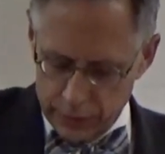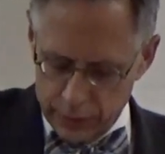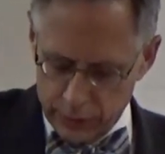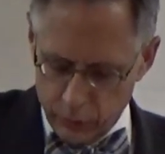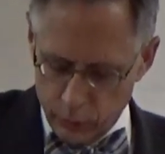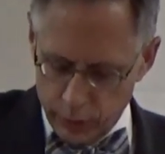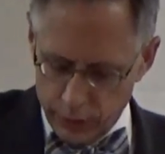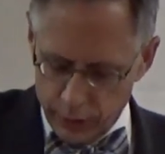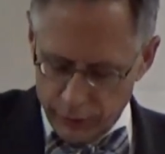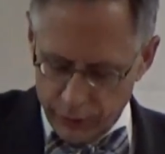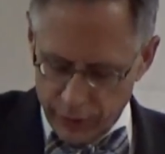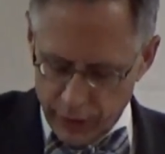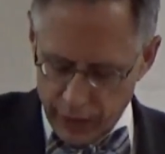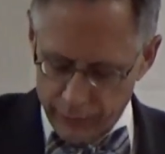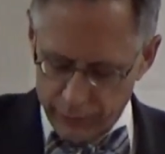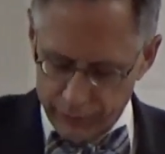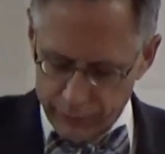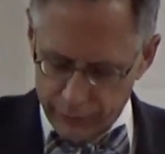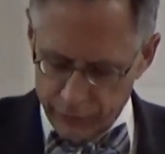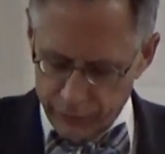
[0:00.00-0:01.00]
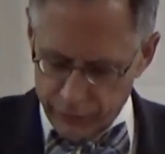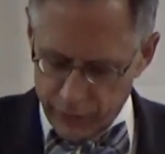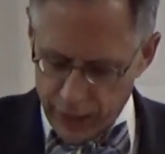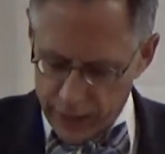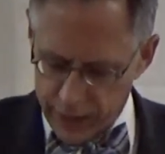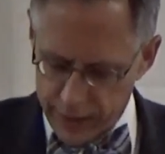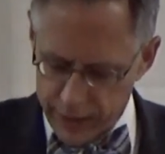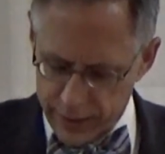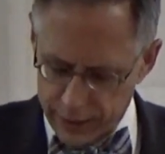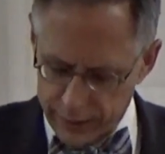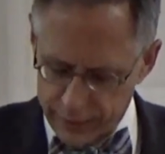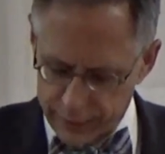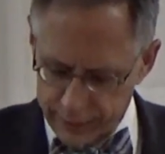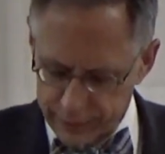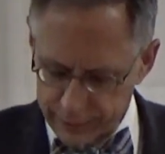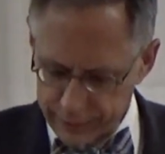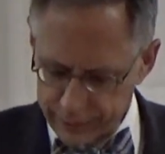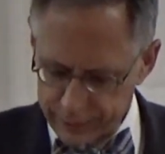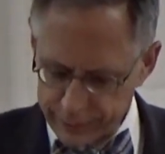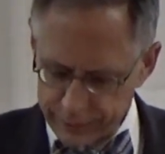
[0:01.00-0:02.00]
one of them finds it
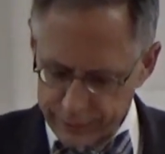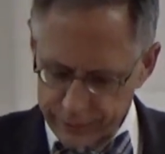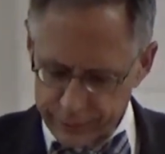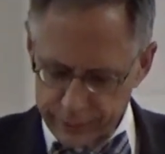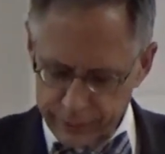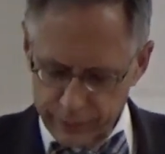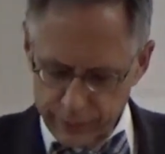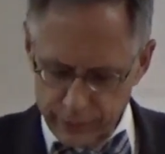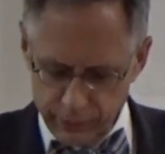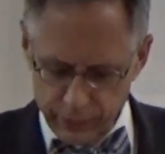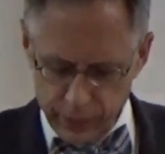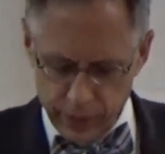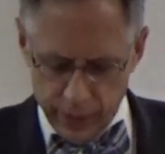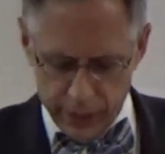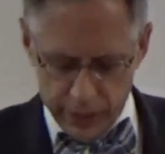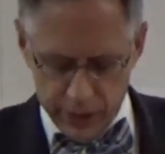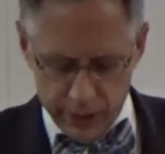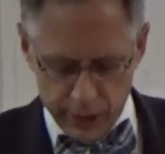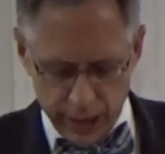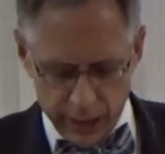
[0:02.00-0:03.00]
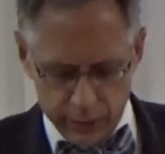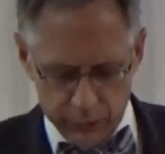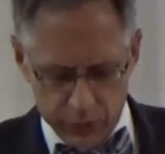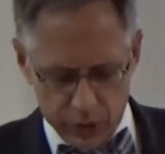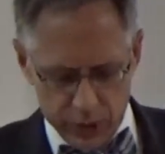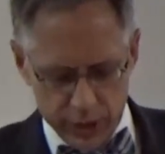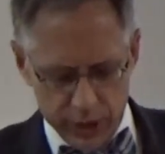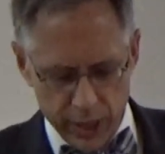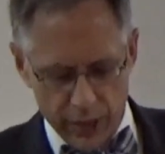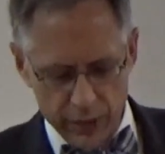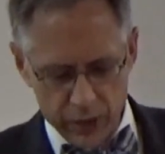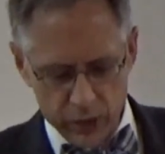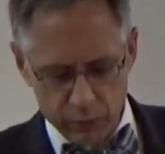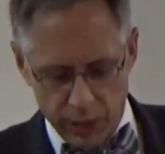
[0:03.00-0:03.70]
and exclaims to the others,